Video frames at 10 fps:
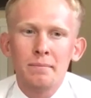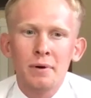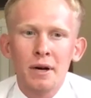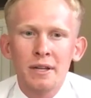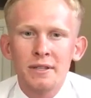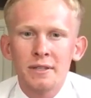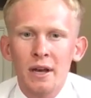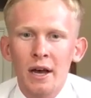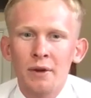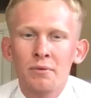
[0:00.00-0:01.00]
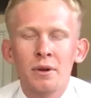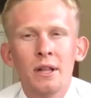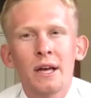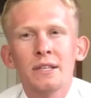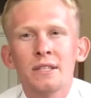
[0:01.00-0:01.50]
But I
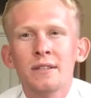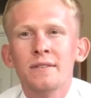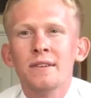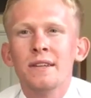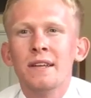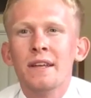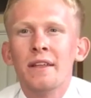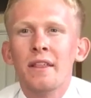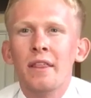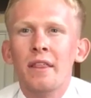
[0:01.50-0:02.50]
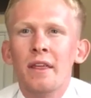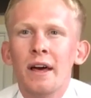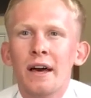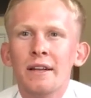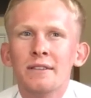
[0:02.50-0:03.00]
realized
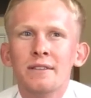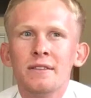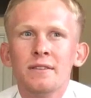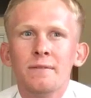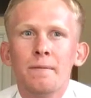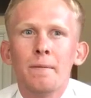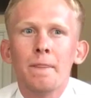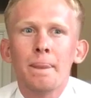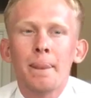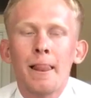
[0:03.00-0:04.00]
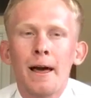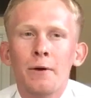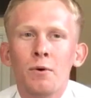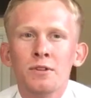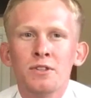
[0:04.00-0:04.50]
that I
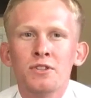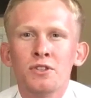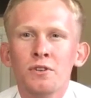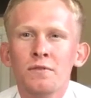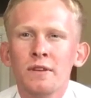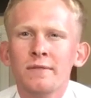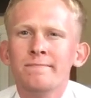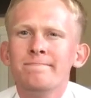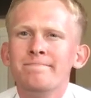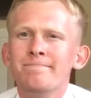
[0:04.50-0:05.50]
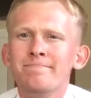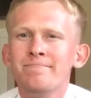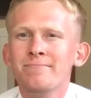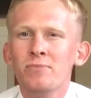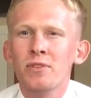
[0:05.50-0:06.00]
wasn't serving
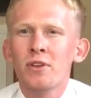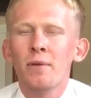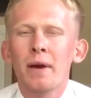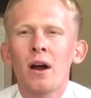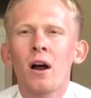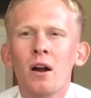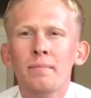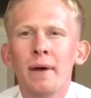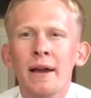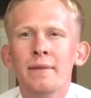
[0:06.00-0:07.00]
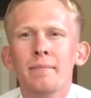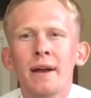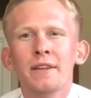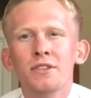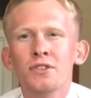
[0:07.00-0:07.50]
with all my heart, might,
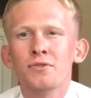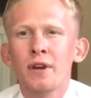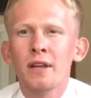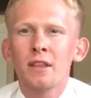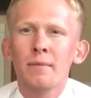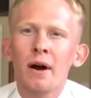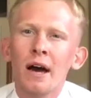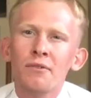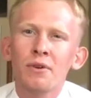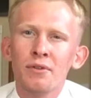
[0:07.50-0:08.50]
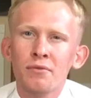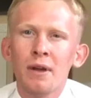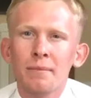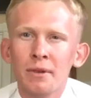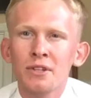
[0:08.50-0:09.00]
mind, and strength about halfway through
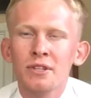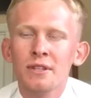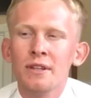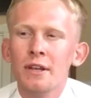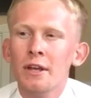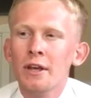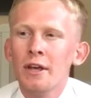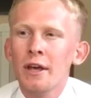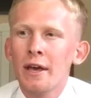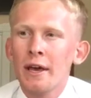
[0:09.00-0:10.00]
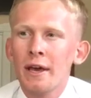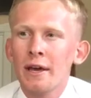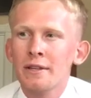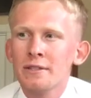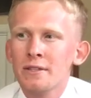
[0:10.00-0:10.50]
my mission.
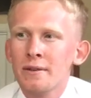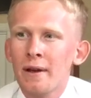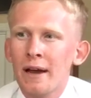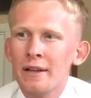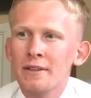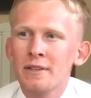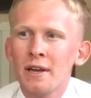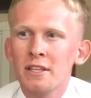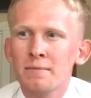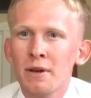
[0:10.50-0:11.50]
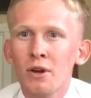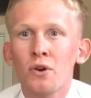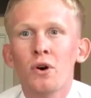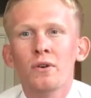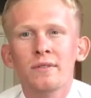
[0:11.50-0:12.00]
And I decided to make a
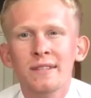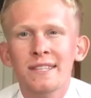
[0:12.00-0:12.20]
goal